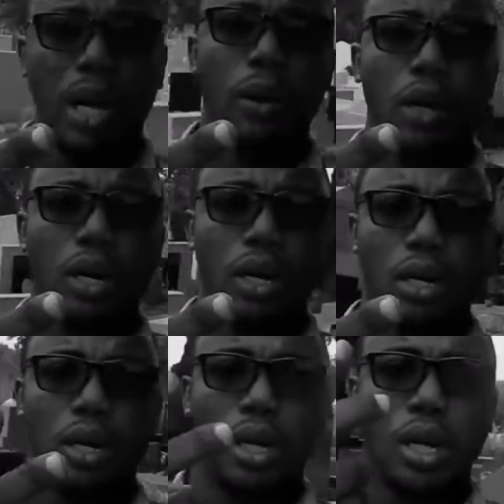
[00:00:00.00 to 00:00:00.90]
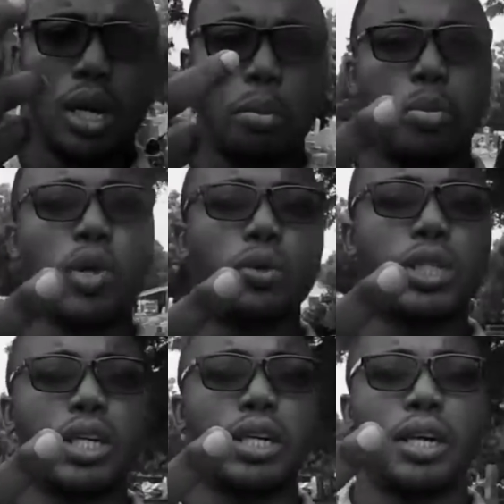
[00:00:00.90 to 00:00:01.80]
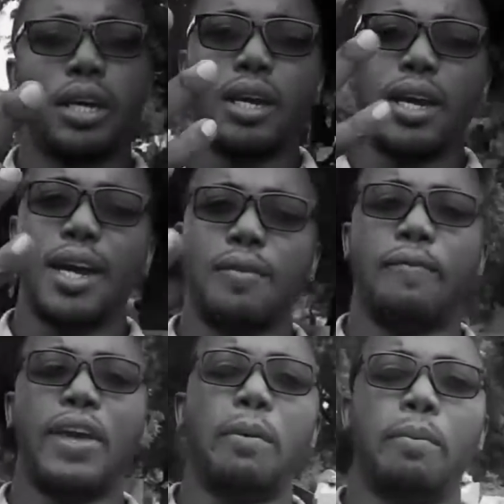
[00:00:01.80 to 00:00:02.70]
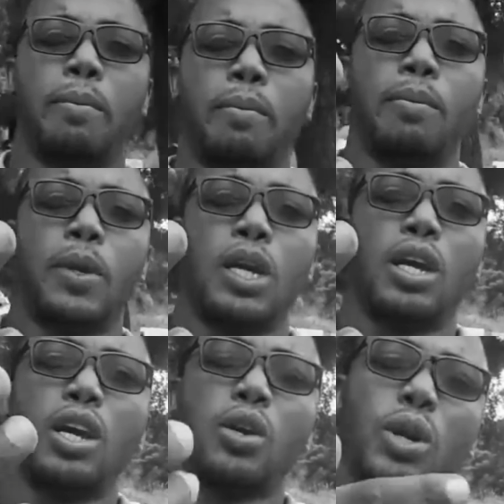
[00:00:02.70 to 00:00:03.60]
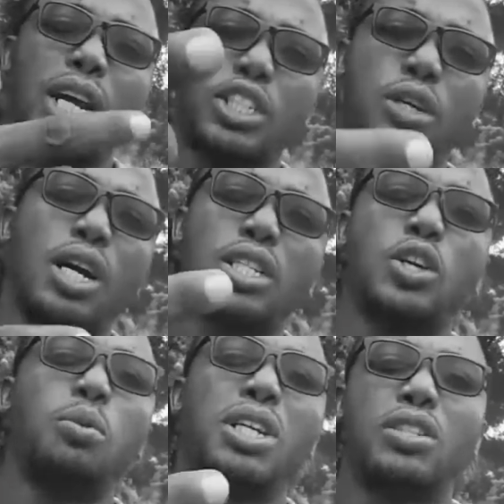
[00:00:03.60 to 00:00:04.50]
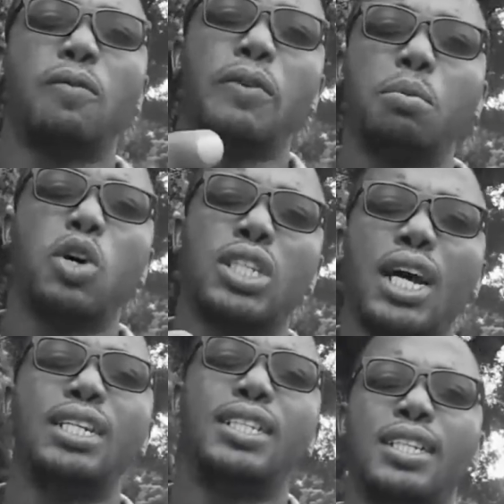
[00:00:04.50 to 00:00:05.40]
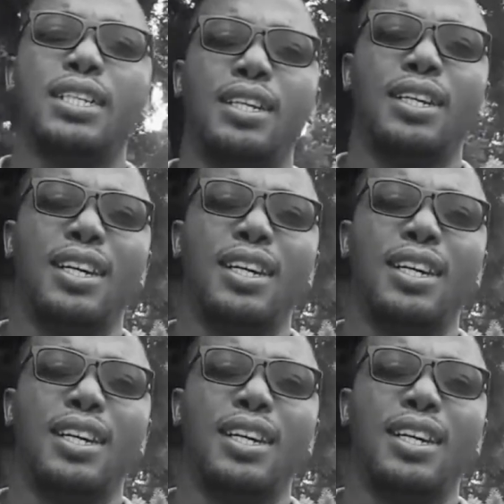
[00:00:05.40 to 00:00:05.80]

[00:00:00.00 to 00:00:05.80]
power, beauty, and fame could assure us humans of immortality,